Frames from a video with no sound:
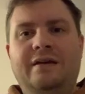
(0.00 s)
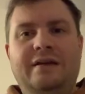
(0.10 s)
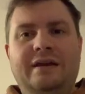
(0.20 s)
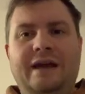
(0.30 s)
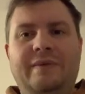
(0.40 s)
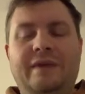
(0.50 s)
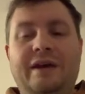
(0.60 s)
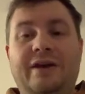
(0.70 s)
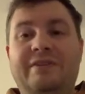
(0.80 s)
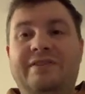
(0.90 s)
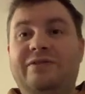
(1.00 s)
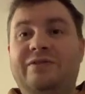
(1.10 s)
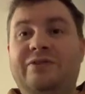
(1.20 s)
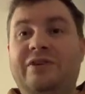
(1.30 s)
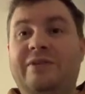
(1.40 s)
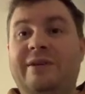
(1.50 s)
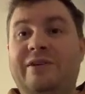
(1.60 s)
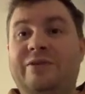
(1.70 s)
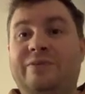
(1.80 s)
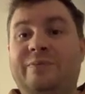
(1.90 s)
Yeah, uh, this, you saw we
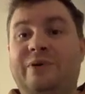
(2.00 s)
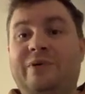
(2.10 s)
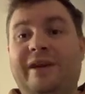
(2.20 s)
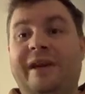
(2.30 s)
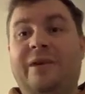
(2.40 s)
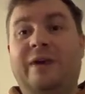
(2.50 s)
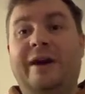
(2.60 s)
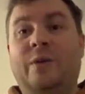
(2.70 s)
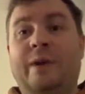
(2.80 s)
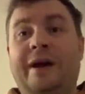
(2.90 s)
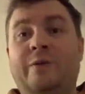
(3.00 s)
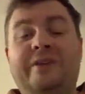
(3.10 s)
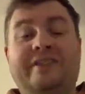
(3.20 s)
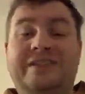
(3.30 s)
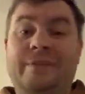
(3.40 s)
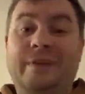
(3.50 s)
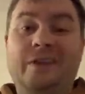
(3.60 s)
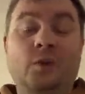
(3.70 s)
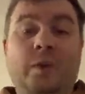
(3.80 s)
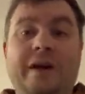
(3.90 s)
used Pudding here right away, which is a bit
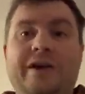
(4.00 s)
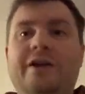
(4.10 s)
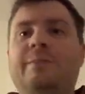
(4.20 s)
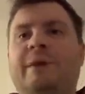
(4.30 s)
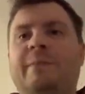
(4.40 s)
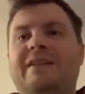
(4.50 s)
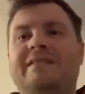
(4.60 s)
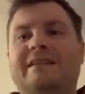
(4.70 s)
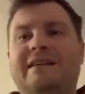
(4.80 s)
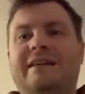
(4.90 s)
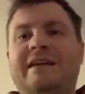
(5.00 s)
weird, but basically,